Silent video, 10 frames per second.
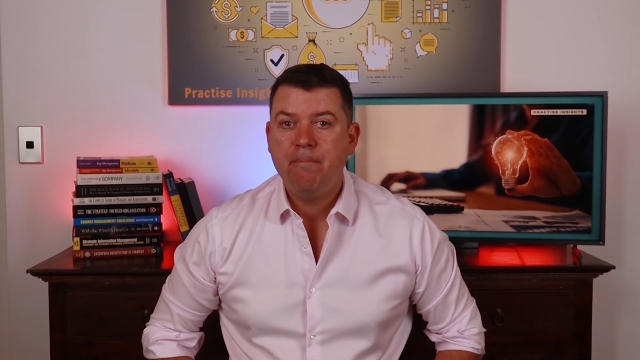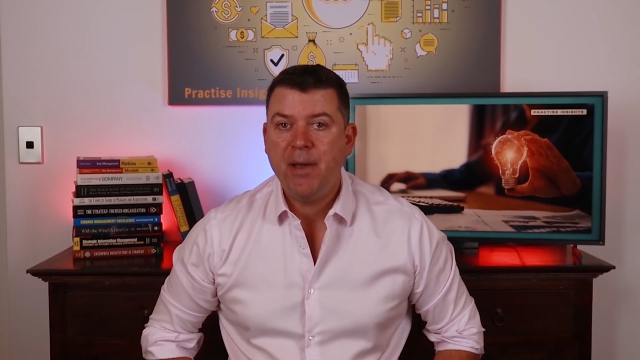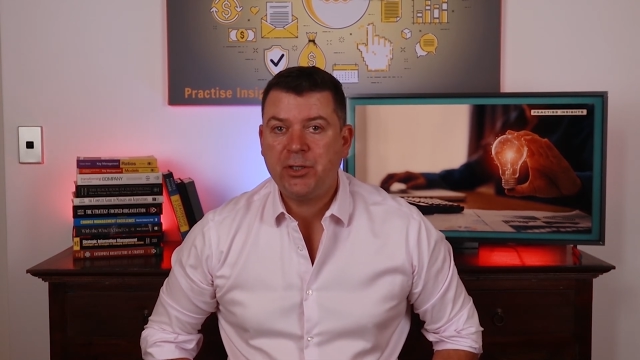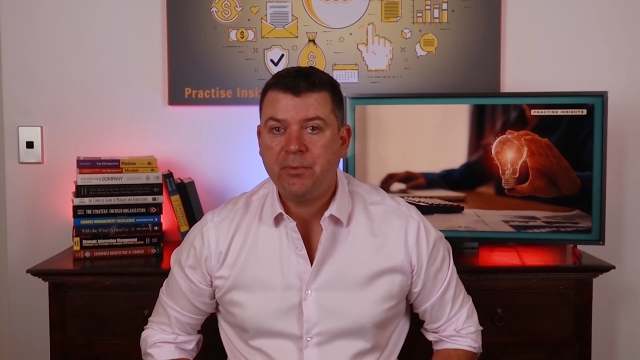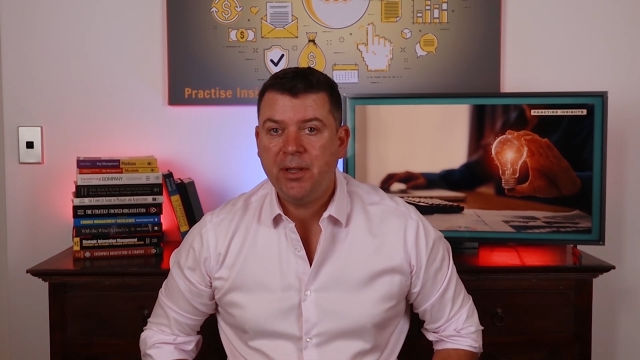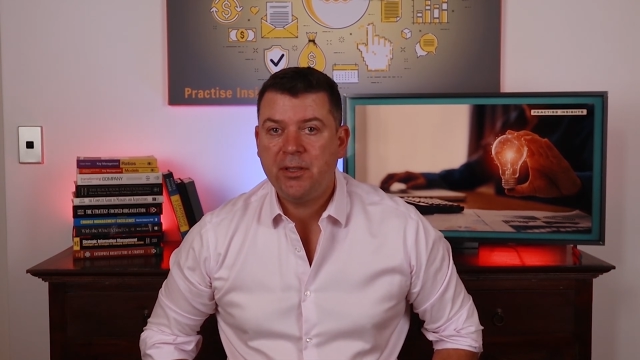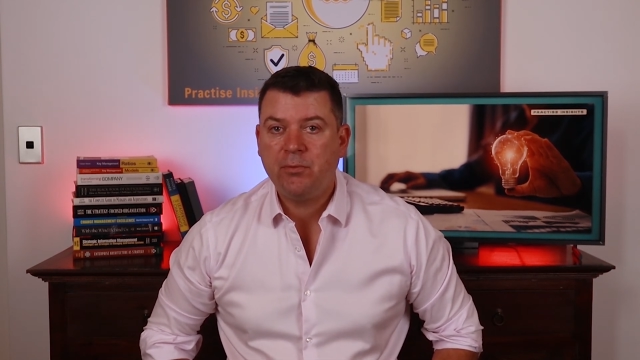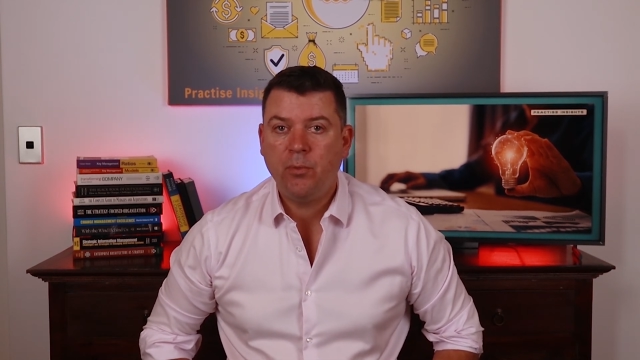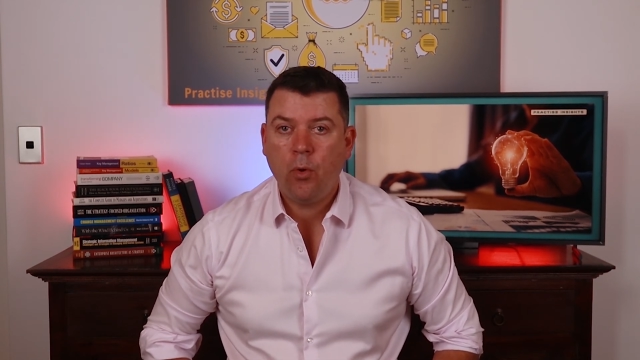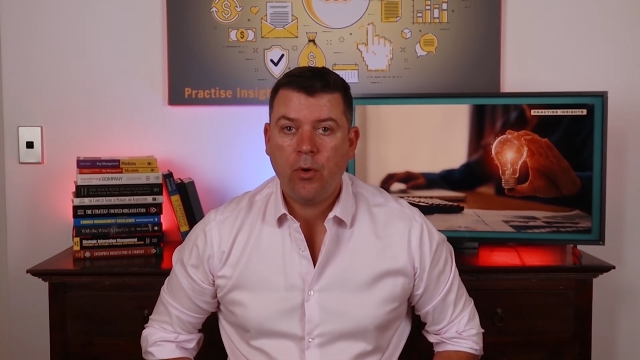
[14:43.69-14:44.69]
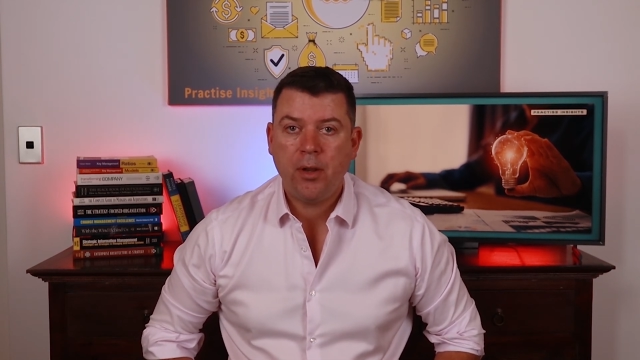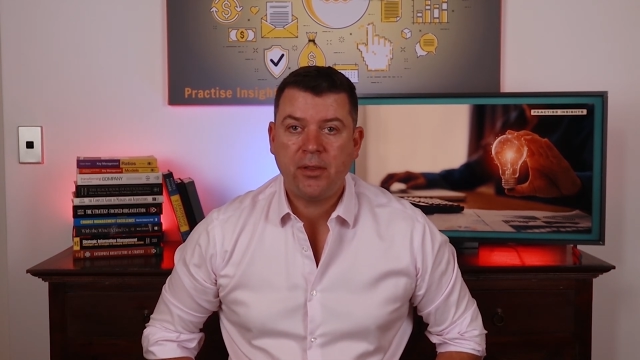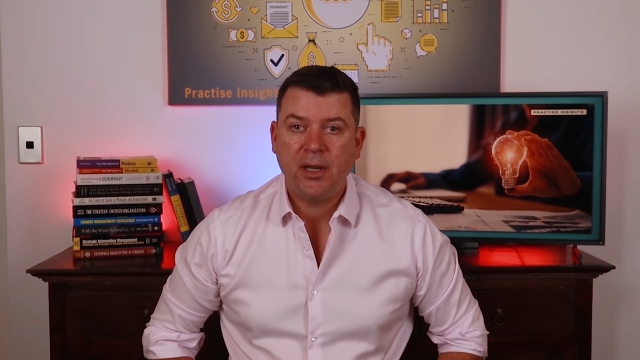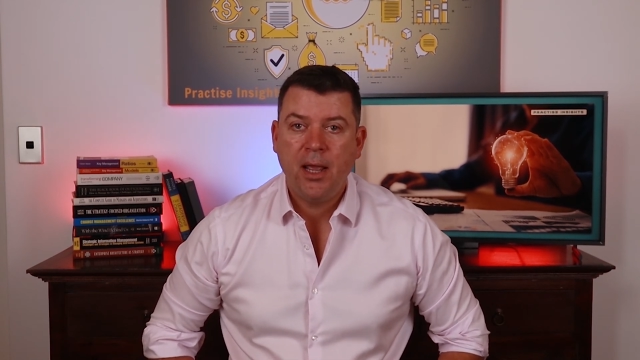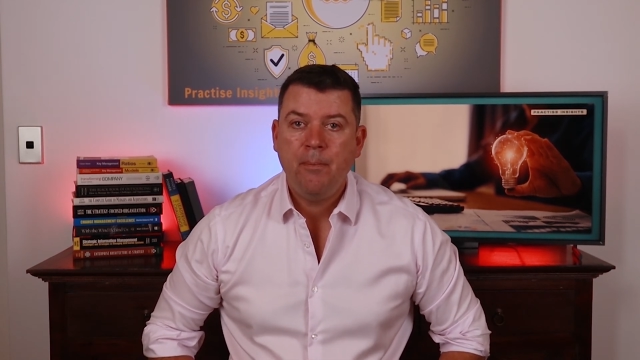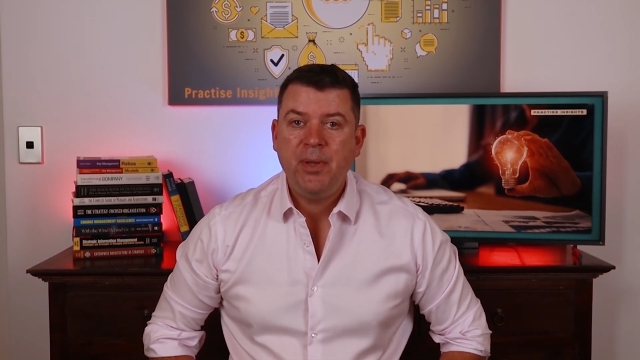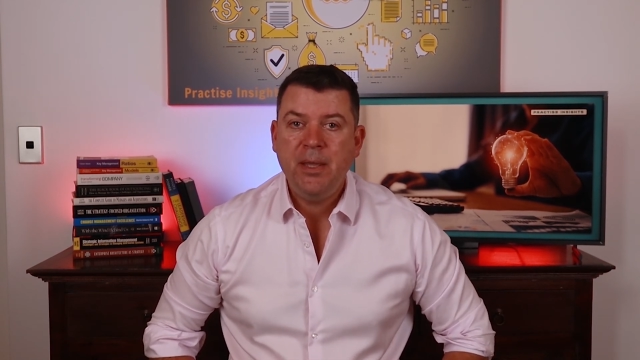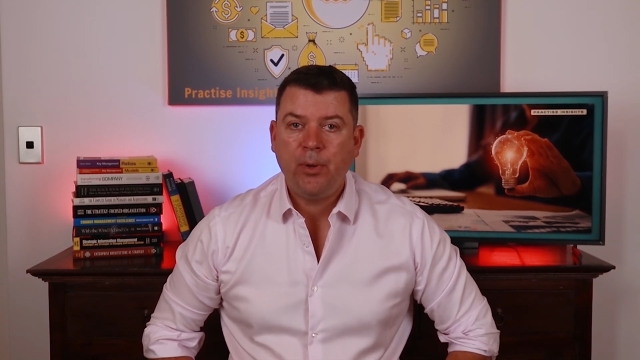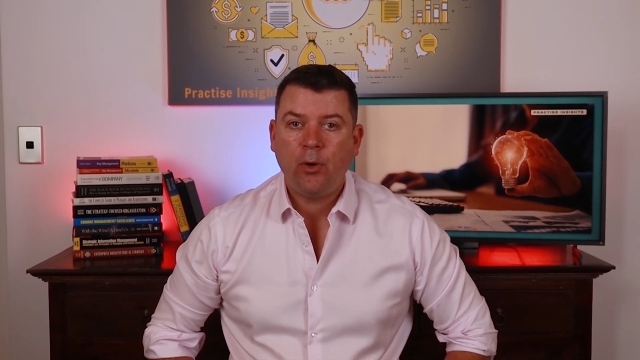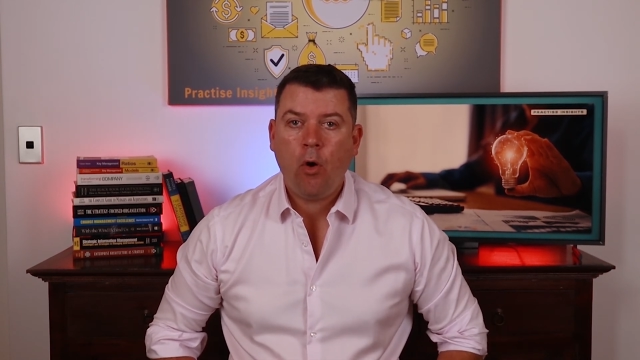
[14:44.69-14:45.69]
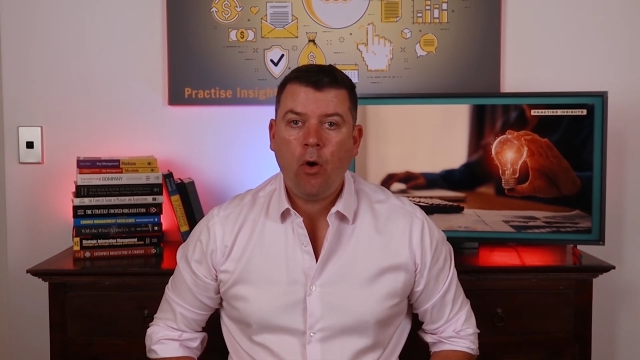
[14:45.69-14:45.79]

measurements, rewards and people